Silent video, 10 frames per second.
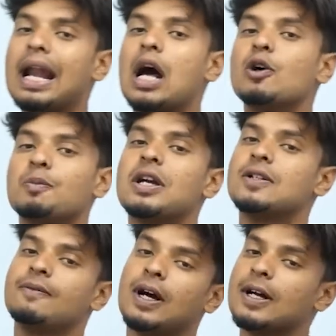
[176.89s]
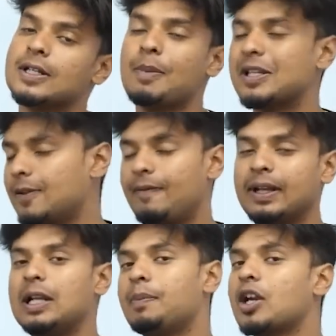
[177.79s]
and how speci uh,
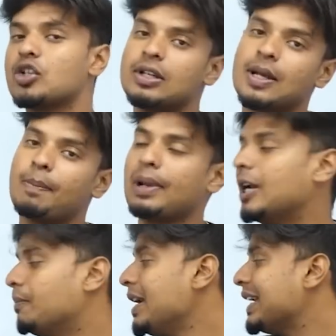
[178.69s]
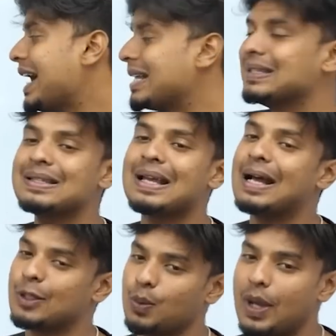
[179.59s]
specifically pressure is applied by gases
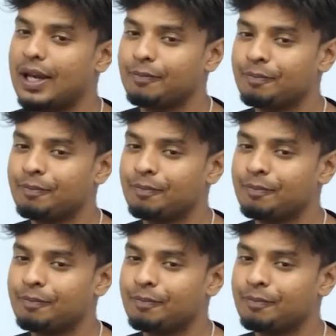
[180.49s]
as well.